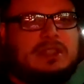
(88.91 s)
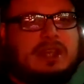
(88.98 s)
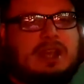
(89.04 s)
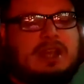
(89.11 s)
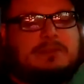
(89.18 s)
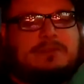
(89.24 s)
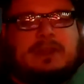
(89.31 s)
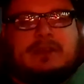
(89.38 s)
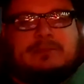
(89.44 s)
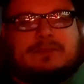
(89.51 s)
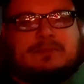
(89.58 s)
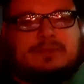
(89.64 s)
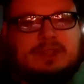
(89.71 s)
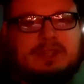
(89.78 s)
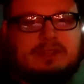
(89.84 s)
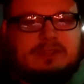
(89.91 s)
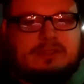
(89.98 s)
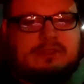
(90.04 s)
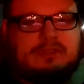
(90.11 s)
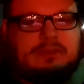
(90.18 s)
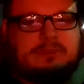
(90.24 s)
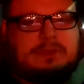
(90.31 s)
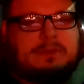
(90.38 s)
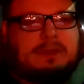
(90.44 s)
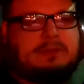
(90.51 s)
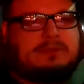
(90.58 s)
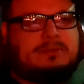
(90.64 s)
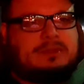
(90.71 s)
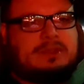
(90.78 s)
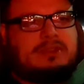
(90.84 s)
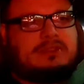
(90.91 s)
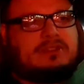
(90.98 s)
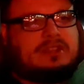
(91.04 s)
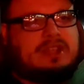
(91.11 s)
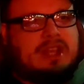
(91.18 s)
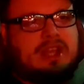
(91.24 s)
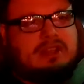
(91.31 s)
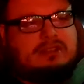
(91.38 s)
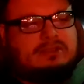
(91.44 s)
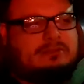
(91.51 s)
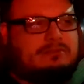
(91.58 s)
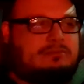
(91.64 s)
I gotta pick up some dinner. I'm gonna pick up some dinner tonight.